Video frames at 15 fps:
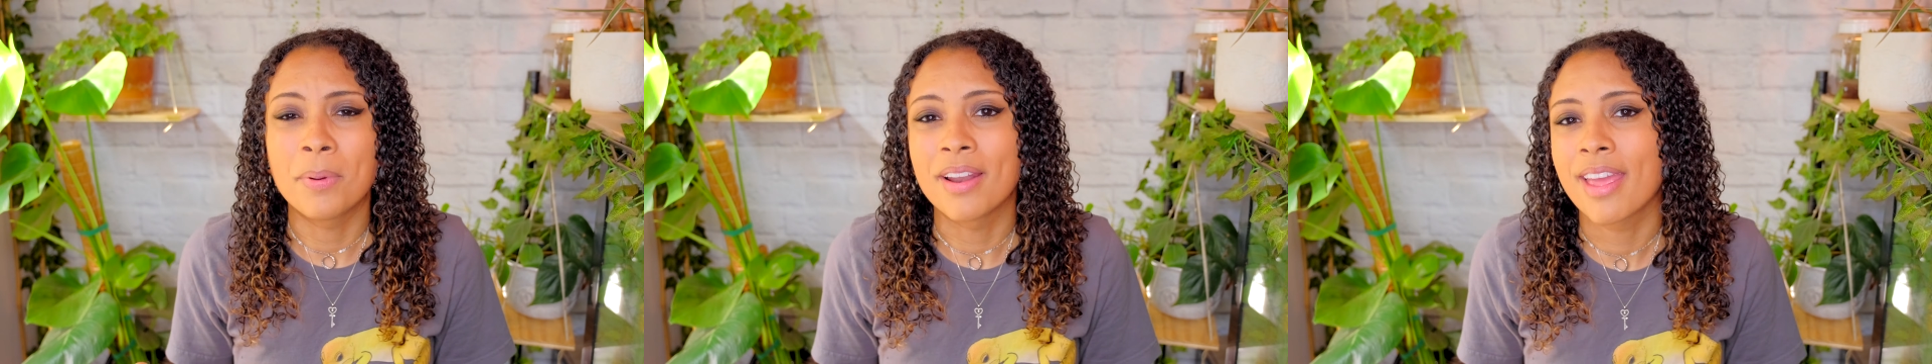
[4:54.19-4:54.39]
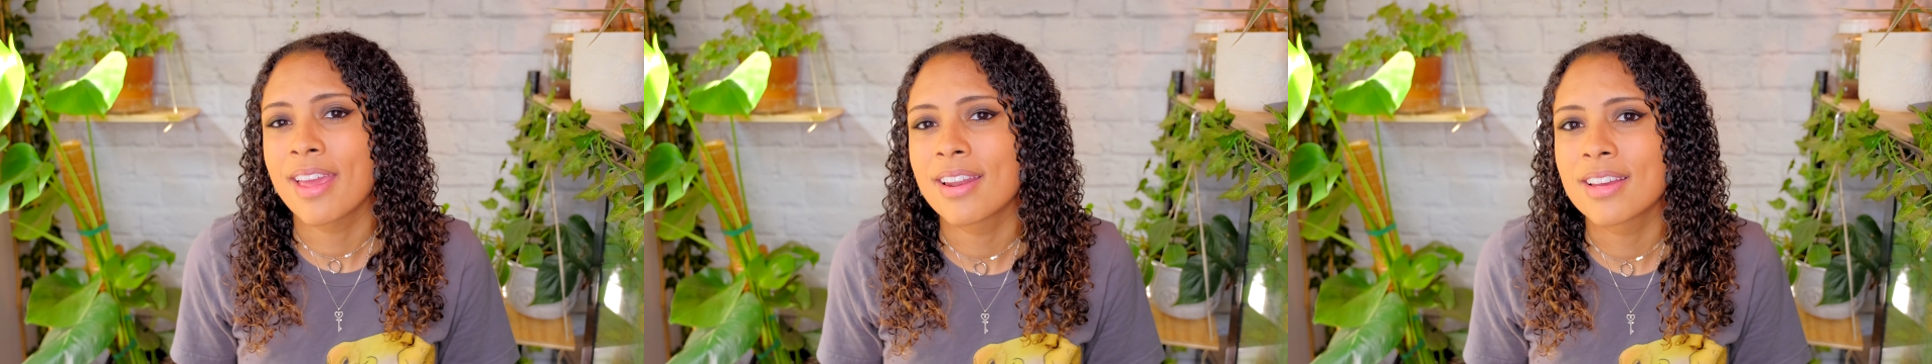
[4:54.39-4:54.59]

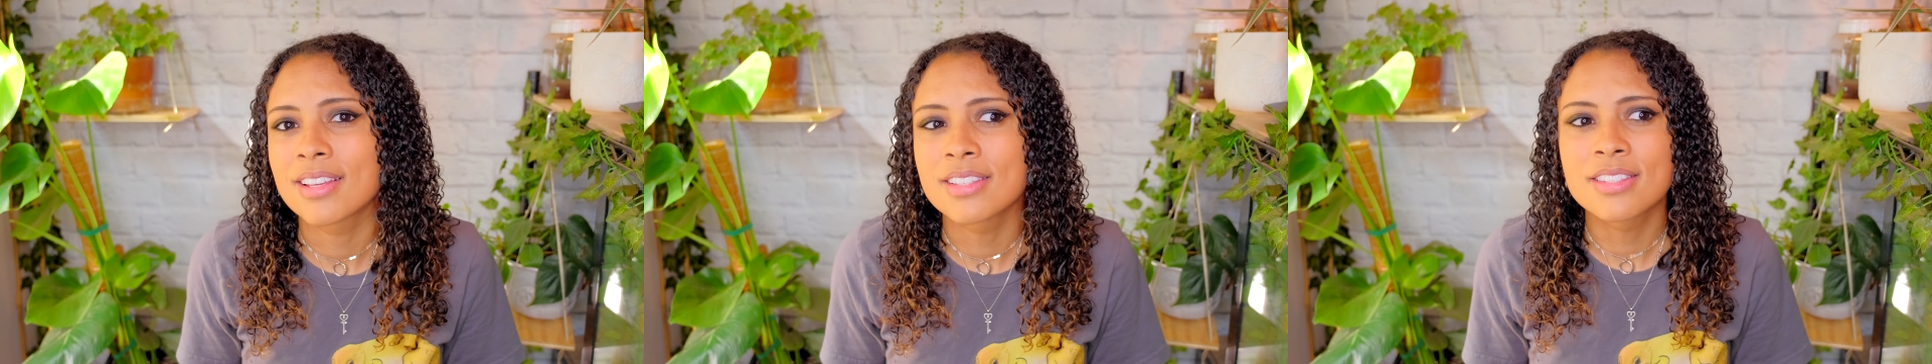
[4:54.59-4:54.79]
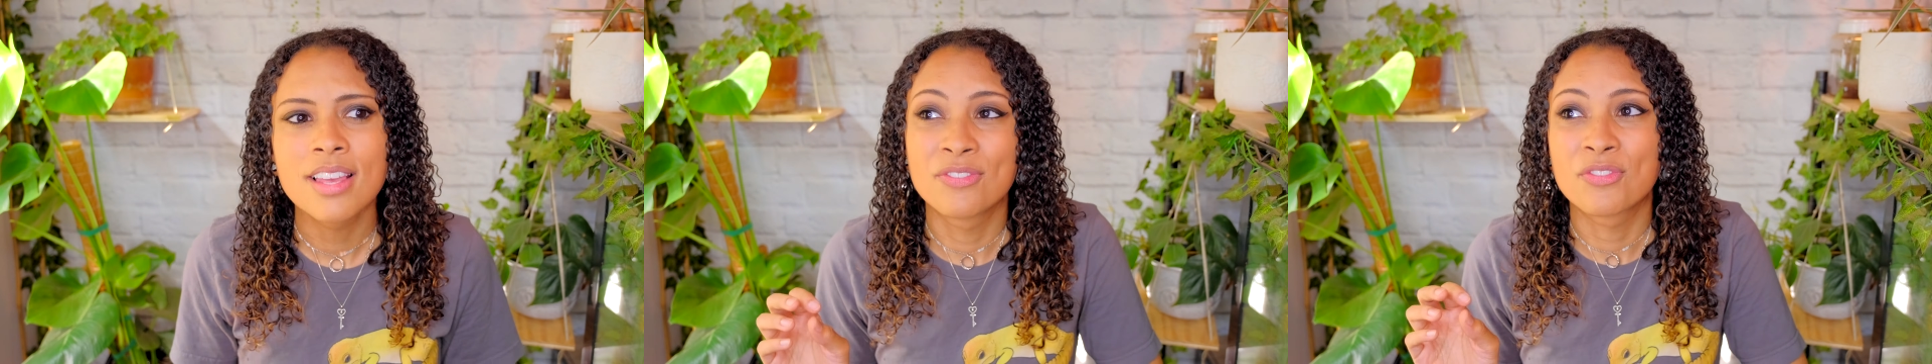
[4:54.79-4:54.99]

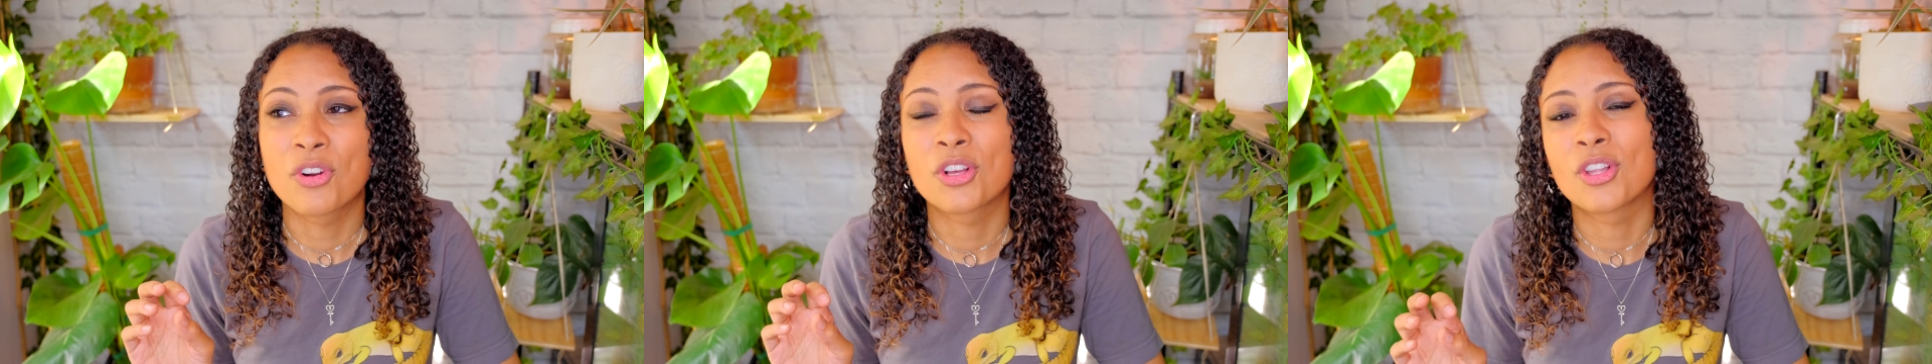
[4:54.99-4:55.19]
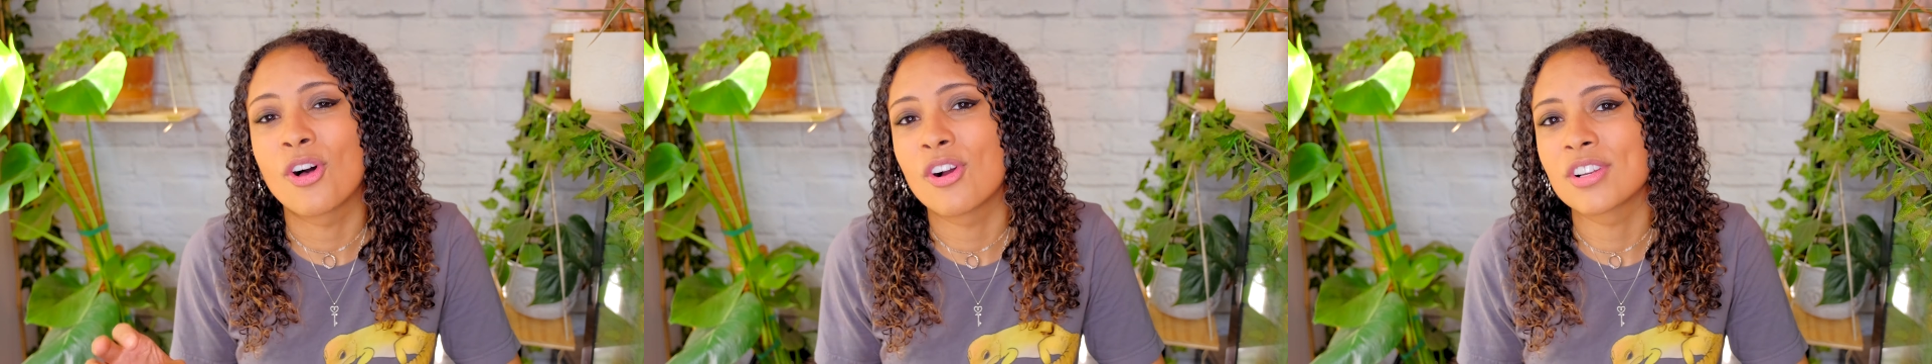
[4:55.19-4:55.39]
bananas. For
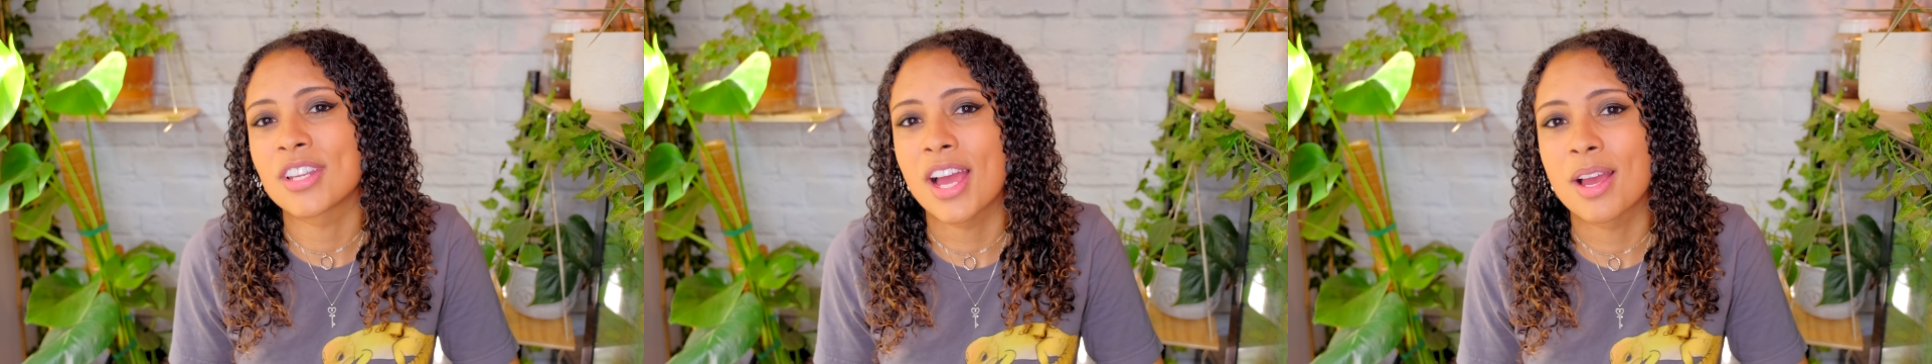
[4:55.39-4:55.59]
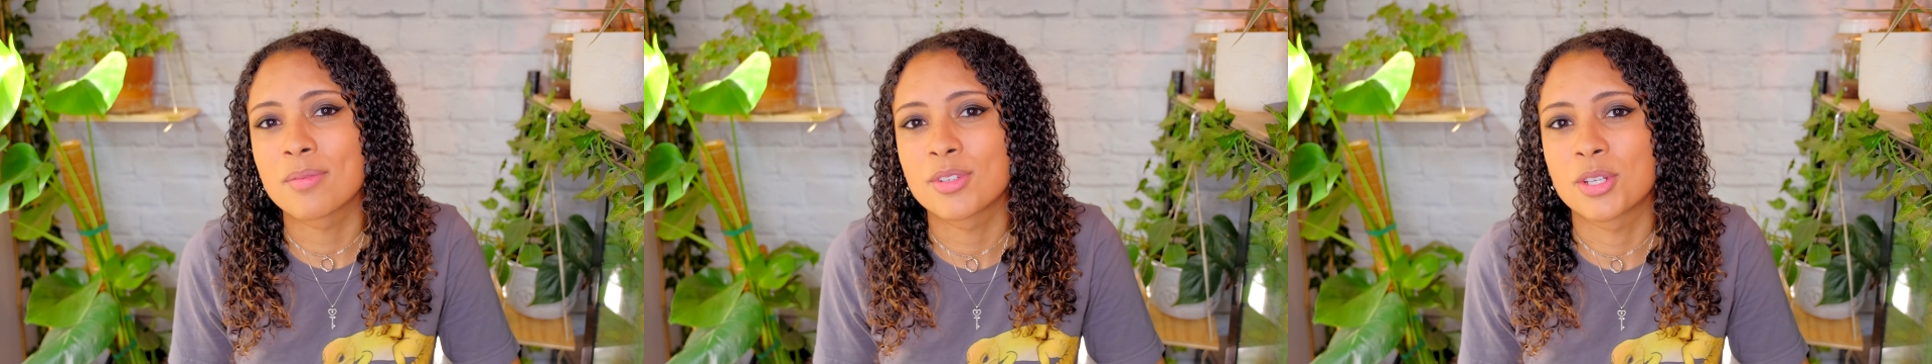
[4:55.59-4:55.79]
a long time,